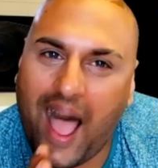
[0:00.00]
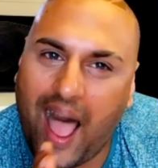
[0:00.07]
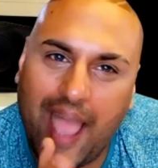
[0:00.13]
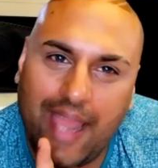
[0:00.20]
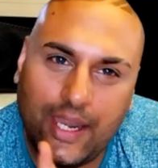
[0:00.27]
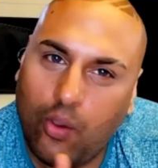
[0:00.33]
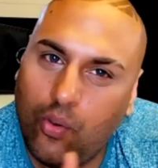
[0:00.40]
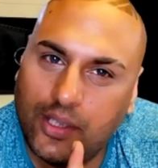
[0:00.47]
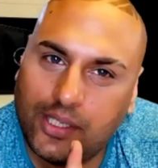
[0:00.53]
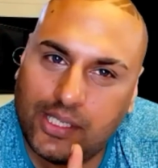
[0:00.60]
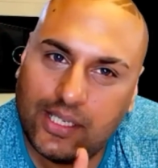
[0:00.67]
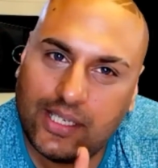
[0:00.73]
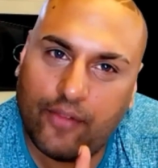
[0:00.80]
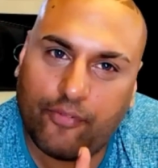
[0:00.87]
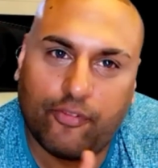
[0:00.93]
I noticed
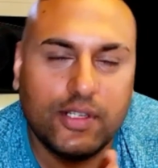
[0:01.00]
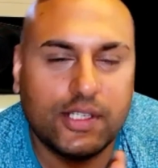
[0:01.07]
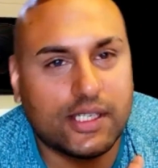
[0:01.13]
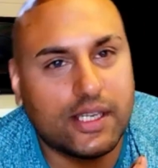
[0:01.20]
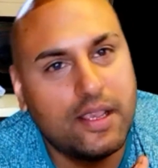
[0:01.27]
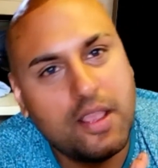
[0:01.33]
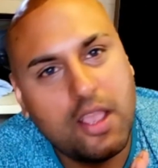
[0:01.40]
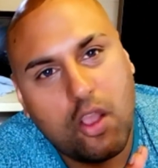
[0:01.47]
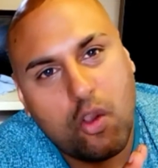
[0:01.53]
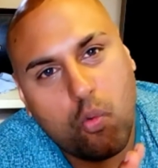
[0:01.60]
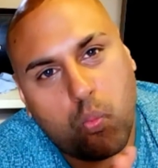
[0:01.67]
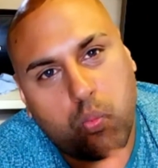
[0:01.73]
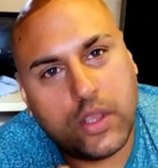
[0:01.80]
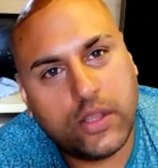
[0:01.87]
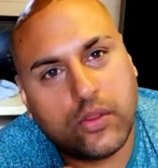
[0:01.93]
the difference
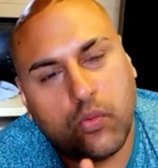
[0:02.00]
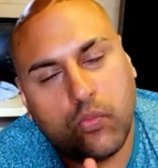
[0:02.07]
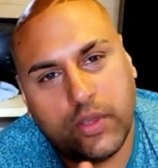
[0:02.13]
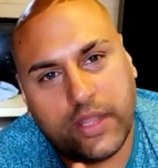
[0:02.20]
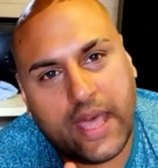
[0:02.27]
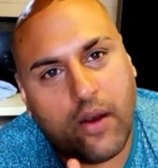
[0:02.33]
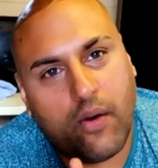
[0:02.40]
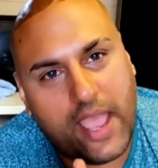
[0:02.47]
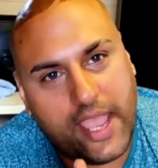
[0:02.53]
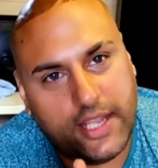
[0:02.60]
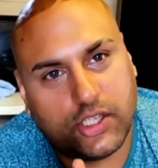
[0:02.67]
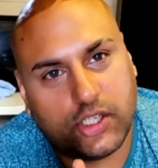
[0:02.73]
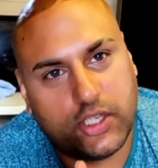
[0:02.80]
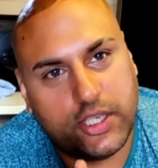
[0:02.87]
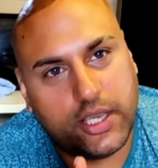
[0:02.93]
with or without
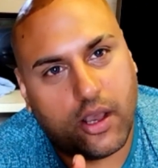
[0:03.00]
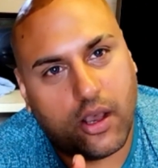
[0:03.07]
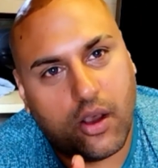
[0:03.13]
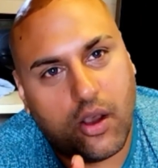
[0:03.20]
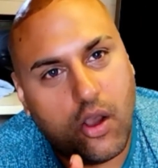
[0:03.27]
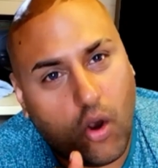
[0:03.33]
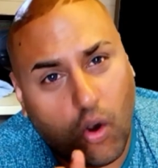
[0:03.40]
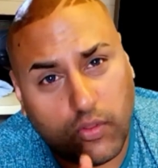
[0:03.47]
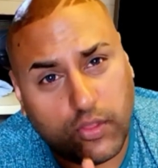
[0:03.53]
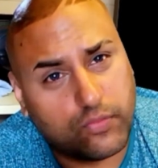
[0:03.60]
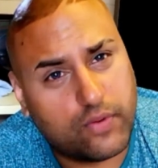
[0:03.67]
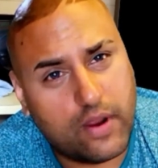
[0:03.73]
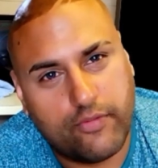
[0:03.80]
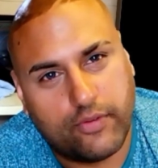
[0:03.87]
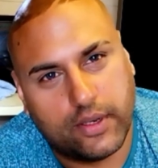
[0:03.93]
HDR on The
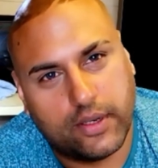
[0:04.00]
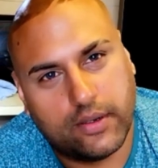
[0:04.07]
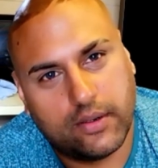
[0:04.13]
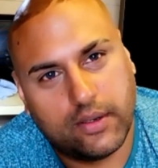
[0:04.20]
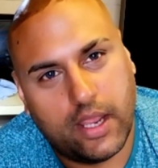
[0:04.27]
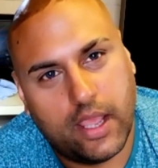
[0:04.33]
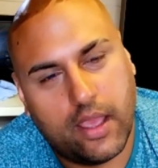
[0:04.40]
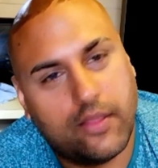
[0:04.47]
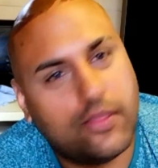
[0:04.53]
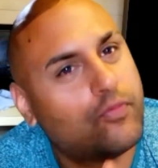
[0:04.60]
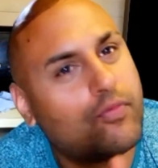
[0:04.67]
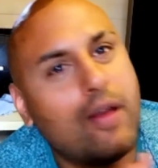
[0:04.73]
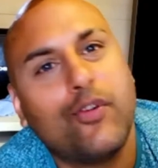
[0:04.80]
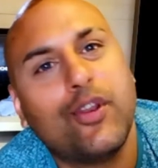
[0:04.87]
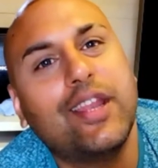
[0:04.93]
Revenant. Yeah. The
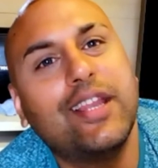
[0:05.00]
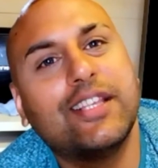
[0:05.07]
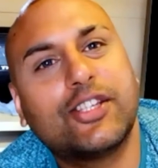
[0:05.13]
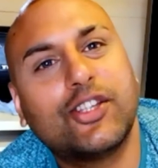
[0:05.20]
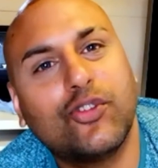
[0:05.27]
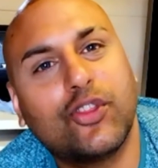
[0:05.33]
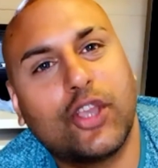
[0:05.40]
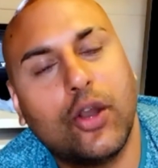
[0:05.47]
Revenant is still the